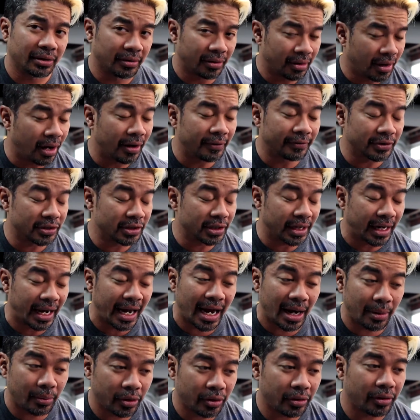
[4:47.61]
obviously a
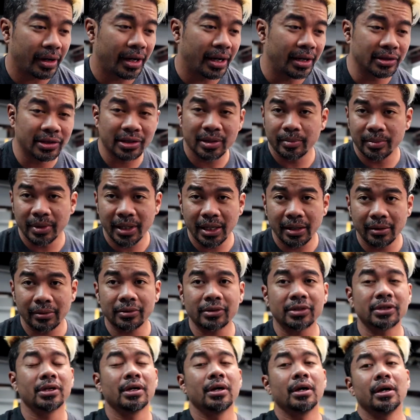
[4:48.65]
hammer and some
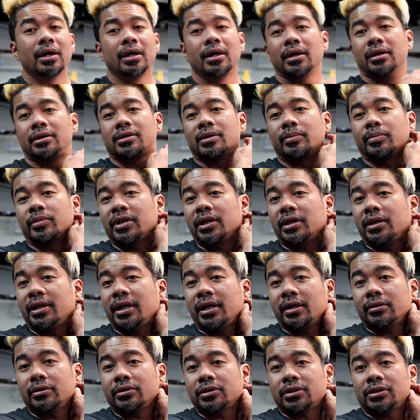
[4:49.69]
nails, some thin
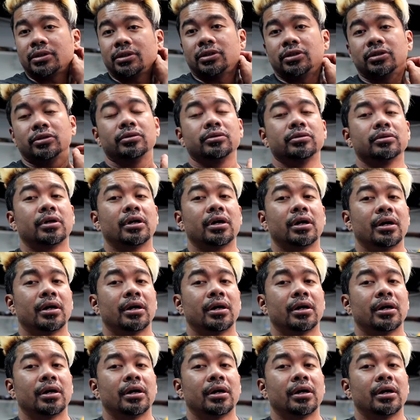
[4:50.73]
nails to